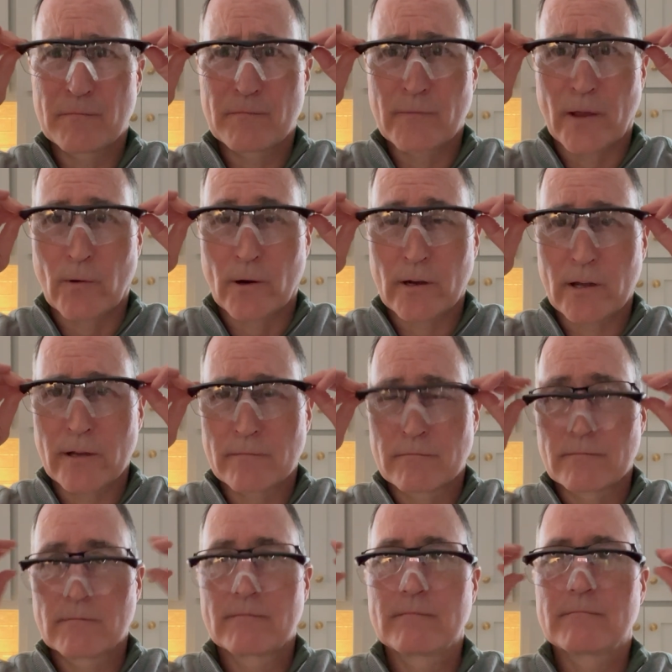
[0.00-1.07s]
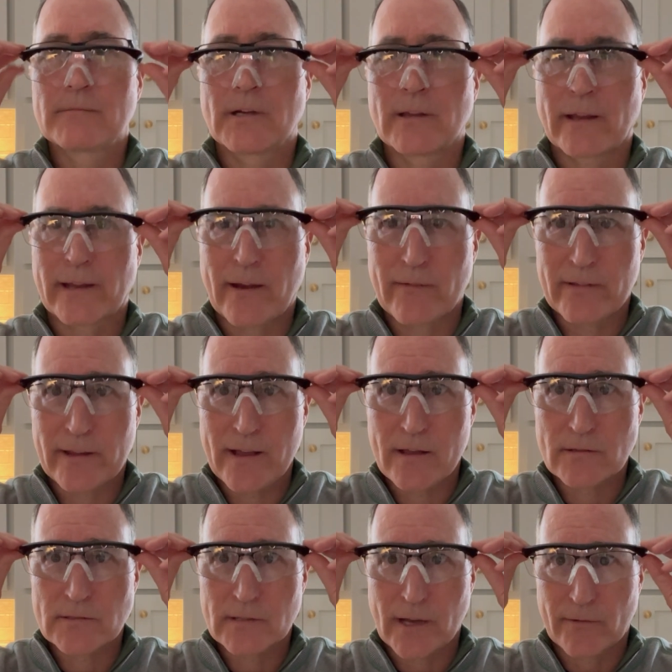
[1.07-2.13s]
They were good, but like everything
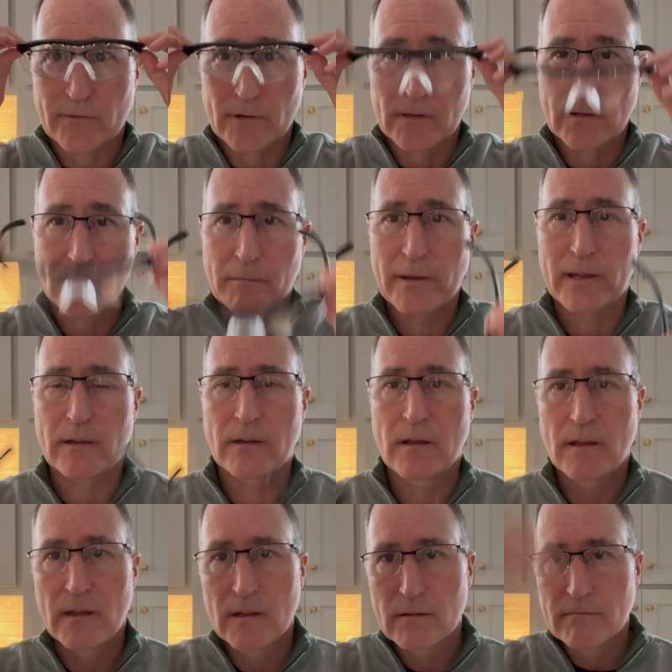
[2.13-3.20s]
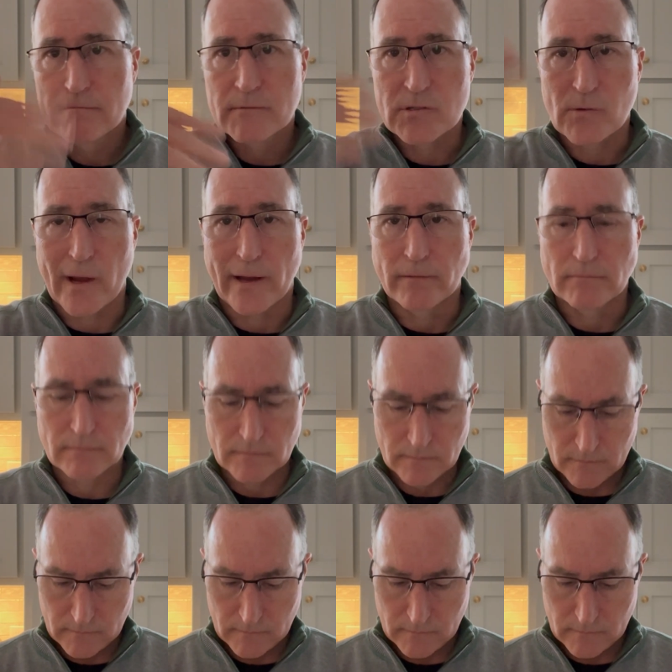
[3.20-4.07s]
else, after a little bit, sweat,